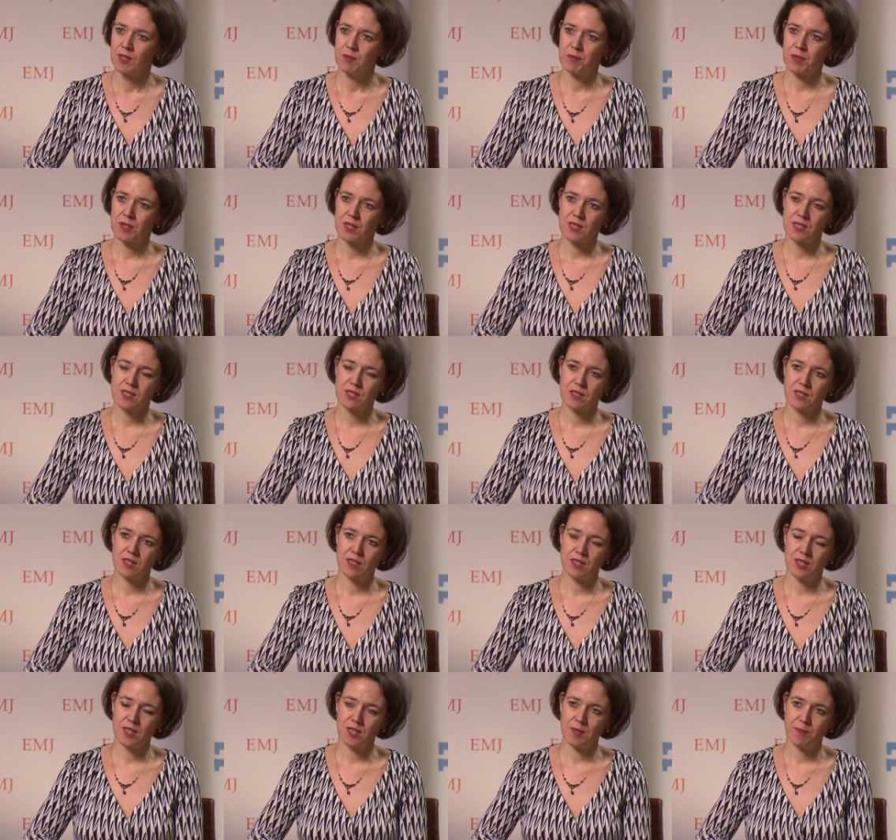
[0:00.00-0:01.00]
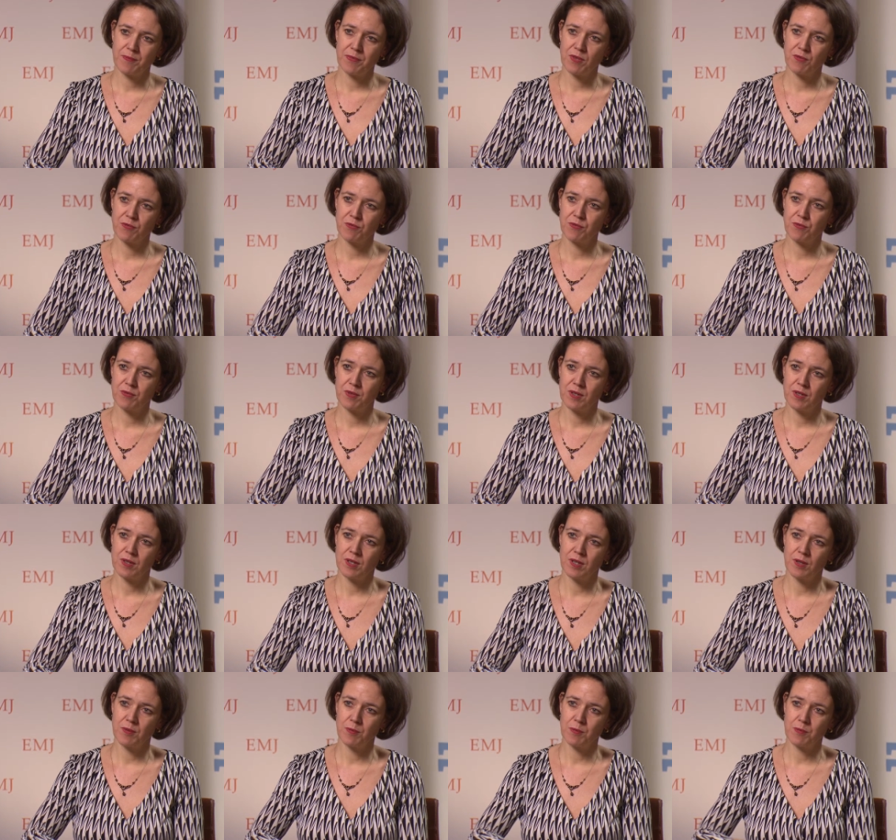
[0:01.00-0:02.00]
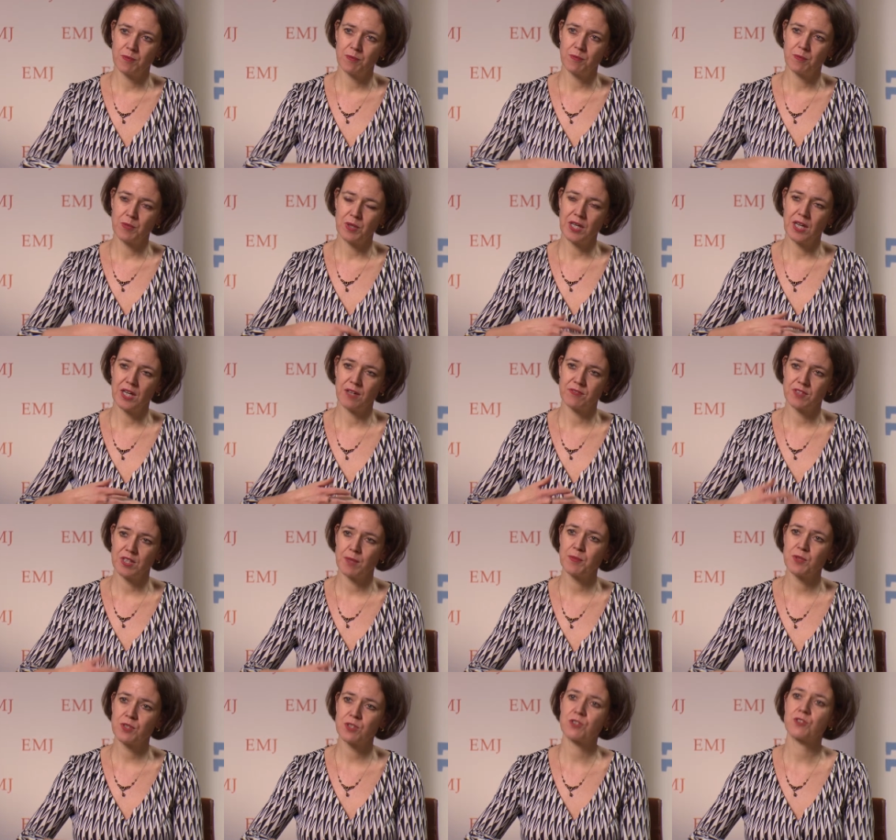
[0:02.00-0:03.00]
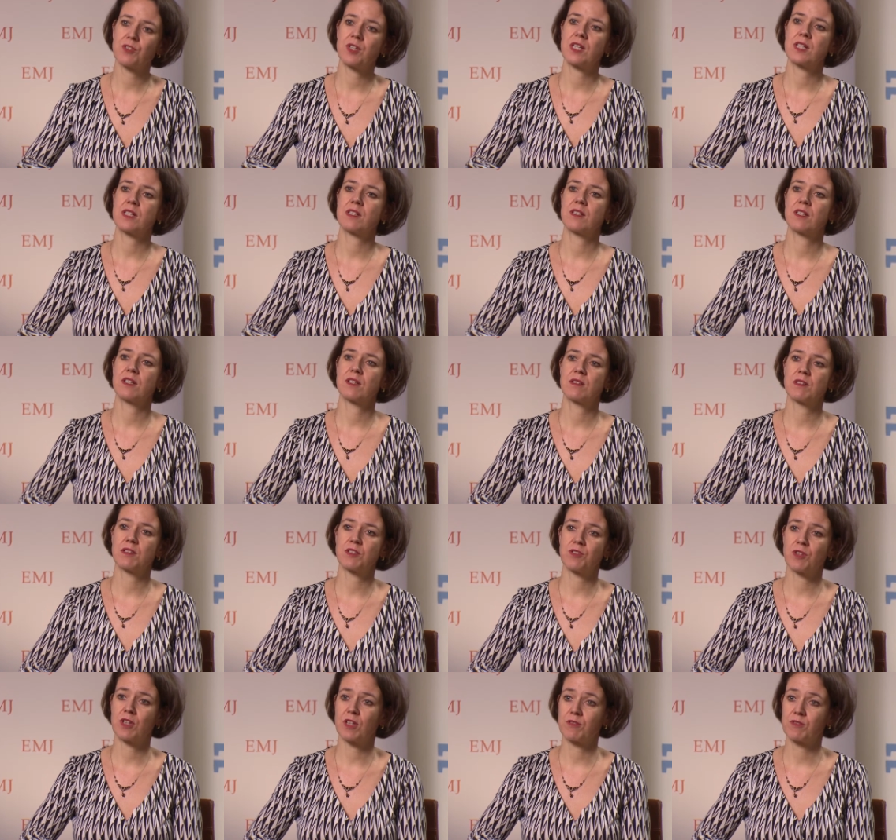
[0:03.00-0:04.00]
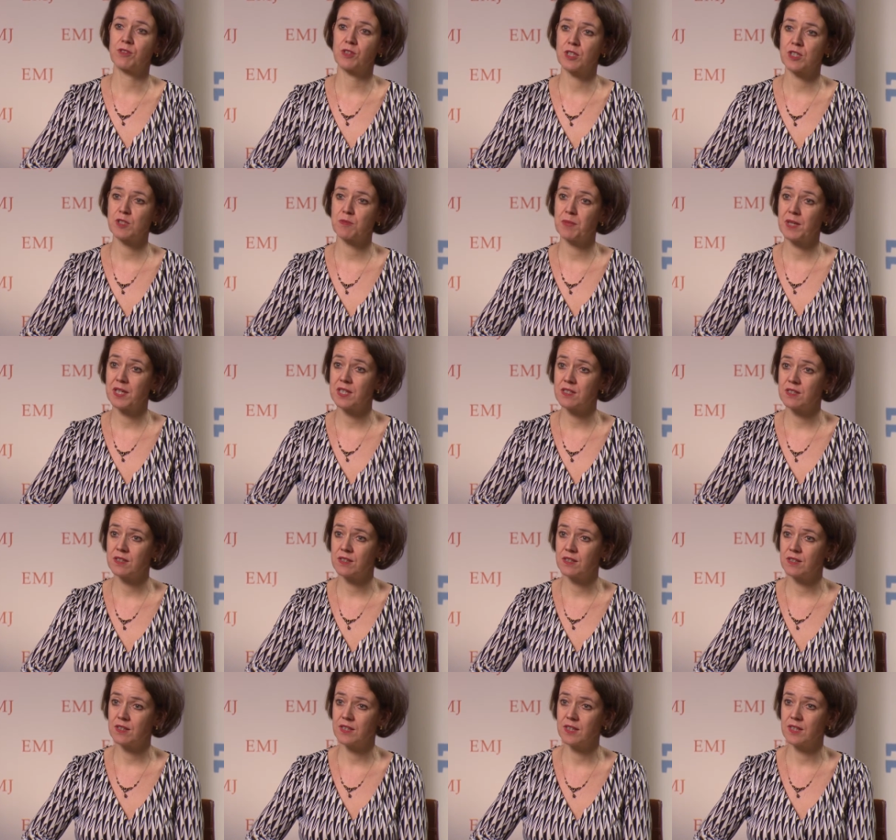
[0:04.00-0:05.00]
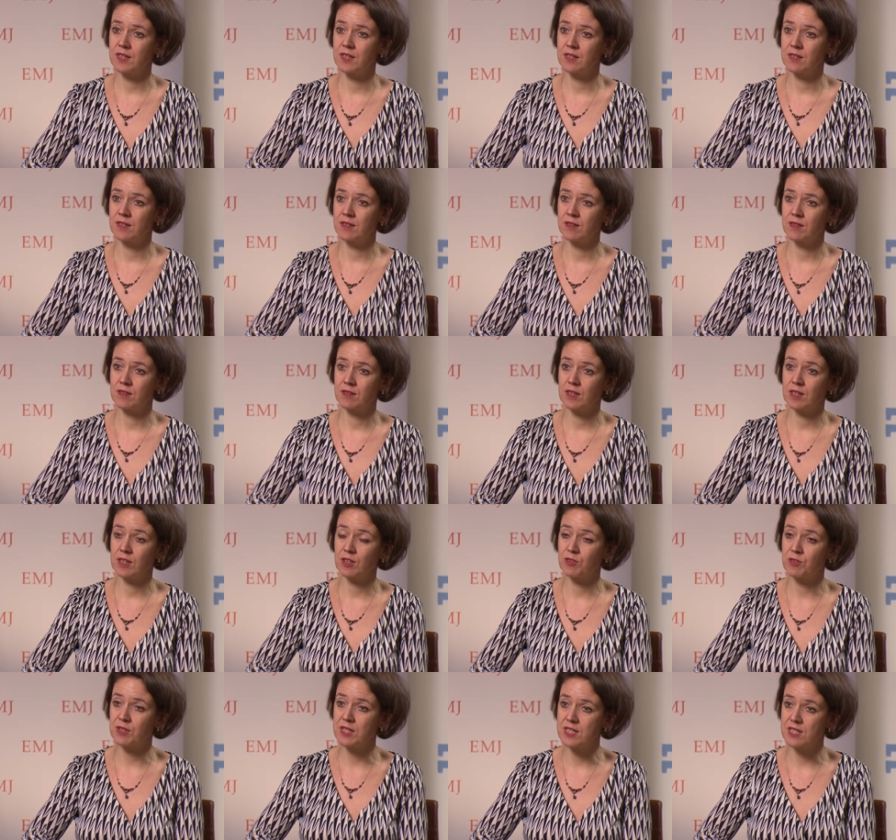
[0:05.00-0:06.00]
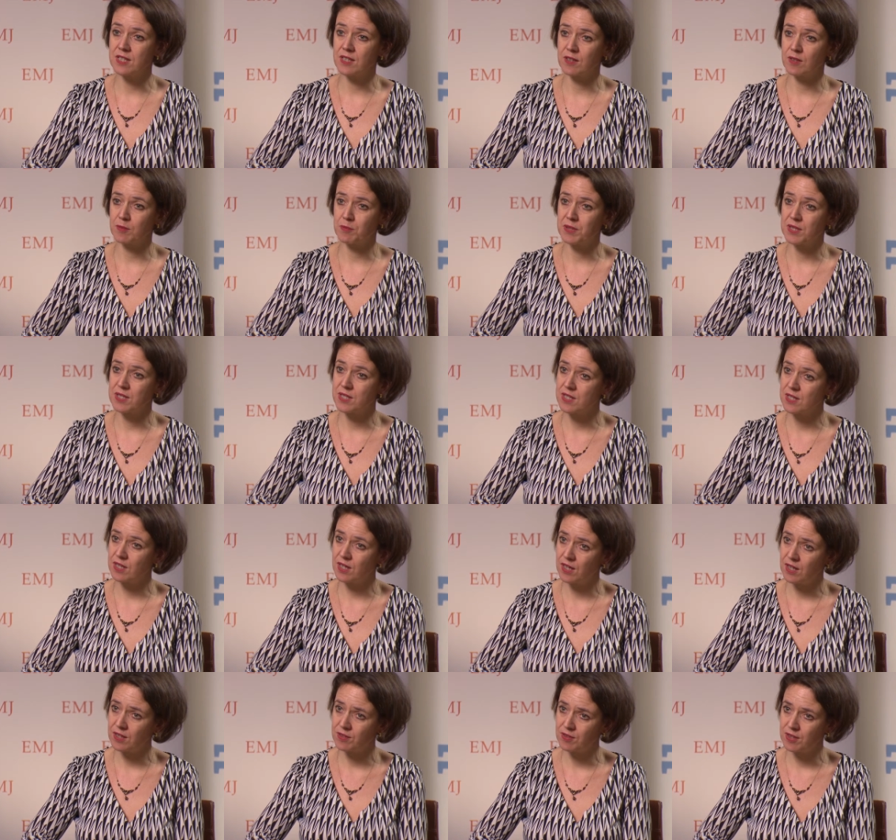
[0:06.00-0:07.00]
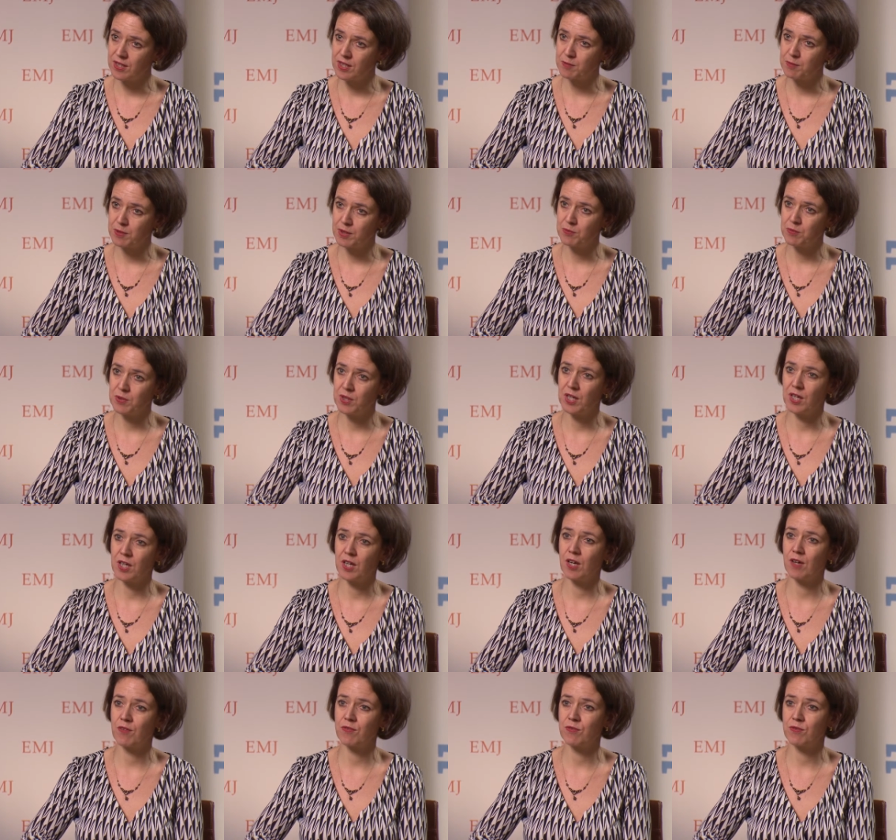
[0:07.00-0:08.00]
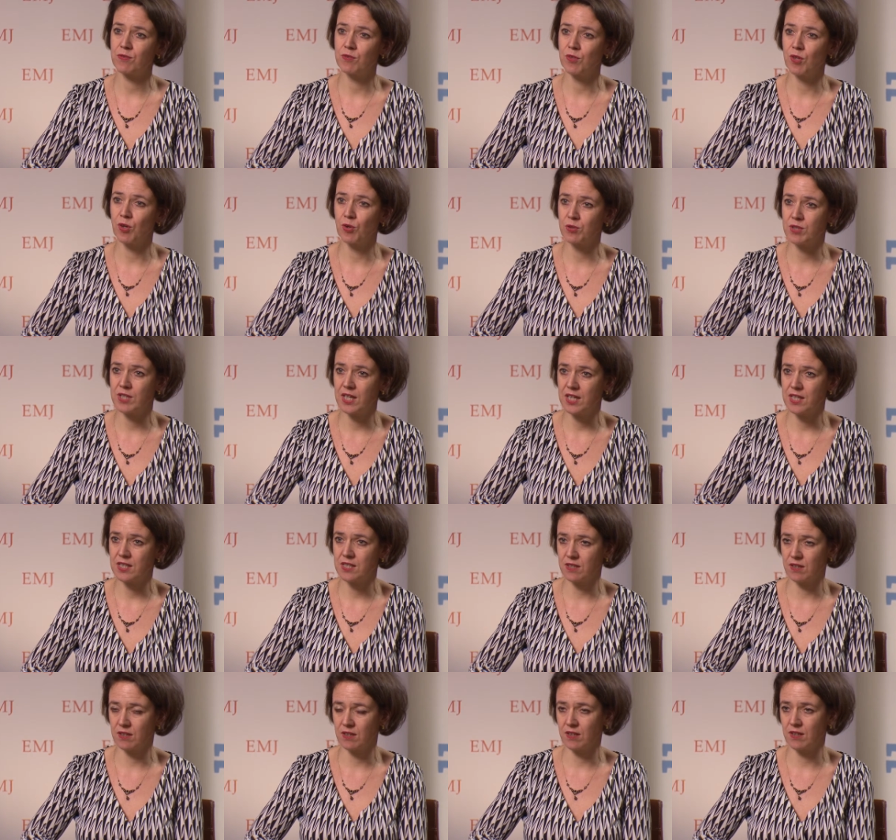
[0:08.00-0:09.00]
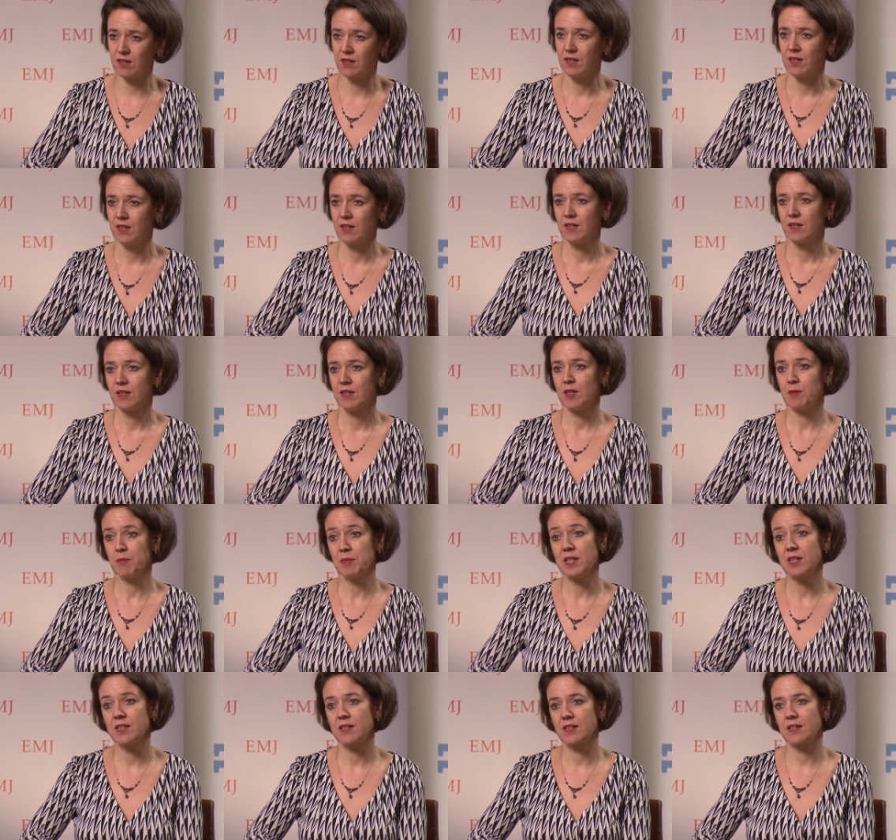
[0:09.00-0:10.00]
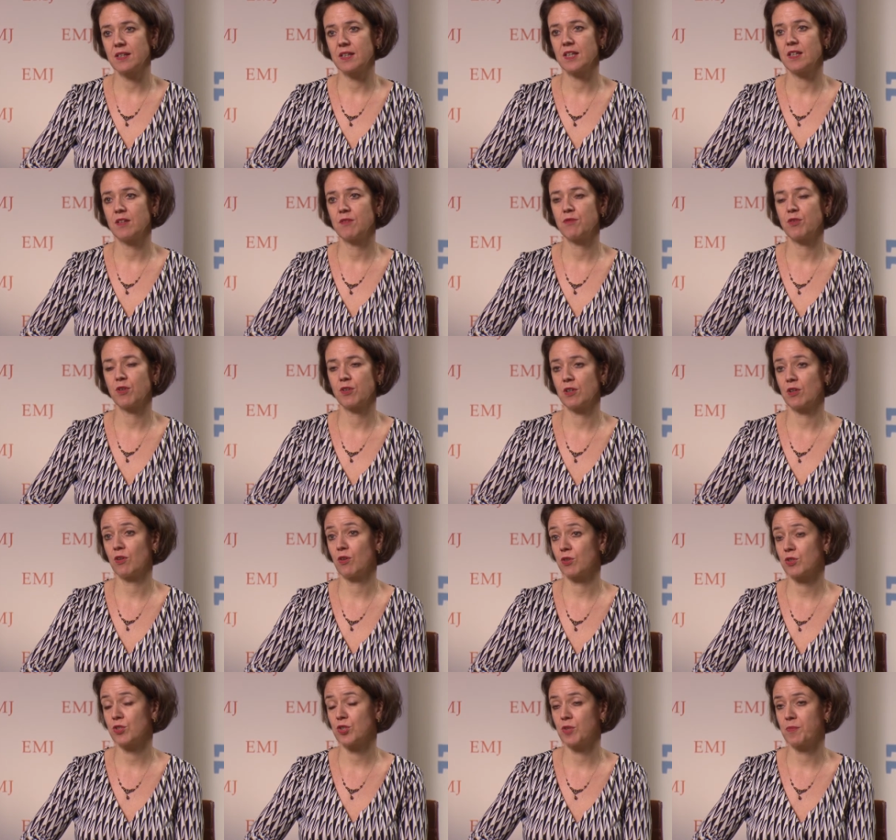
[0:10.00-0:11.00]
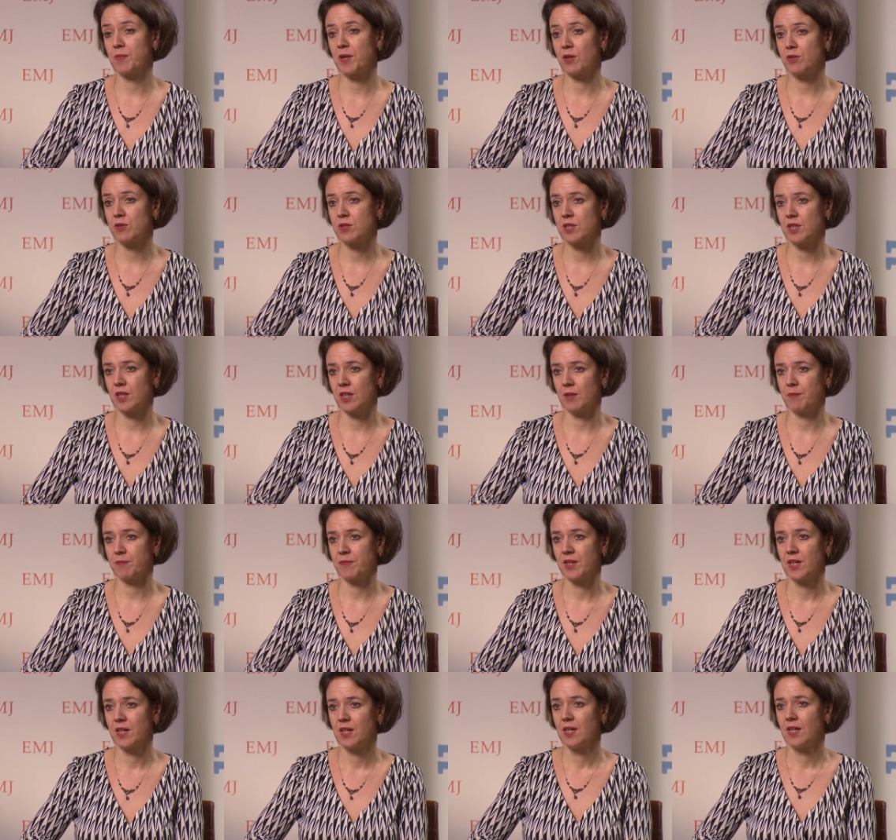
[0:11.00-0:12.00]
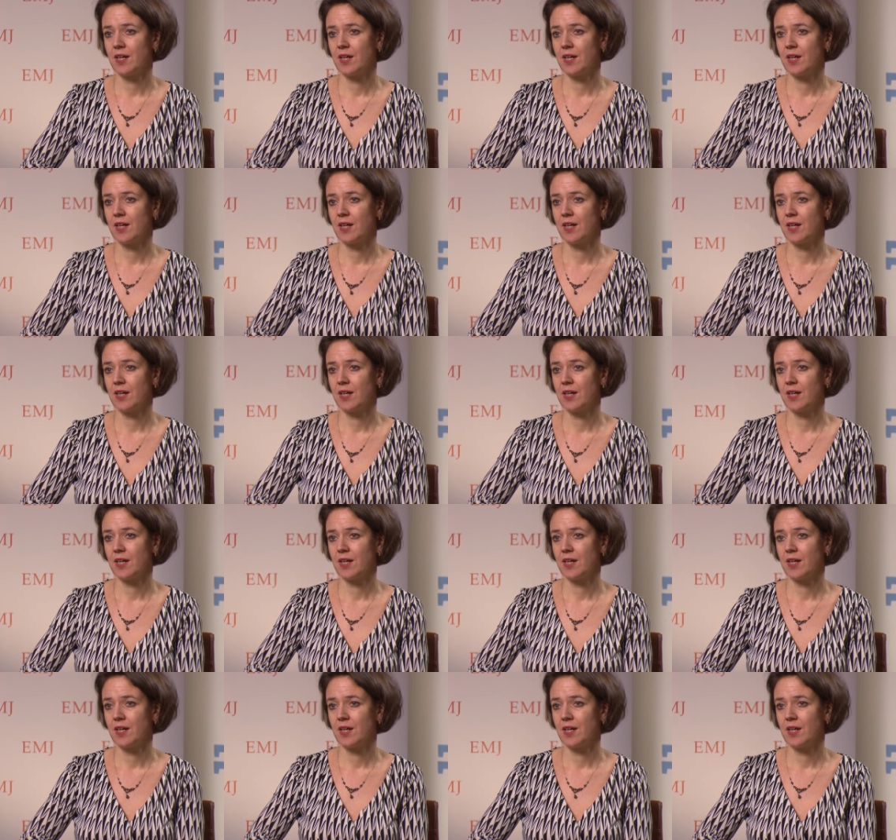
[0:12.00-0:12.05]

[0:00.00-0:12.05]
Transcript: But we have demonstrated that the drug works better in increasing the PCR rate, but we have no data immediately for the long-term outcome.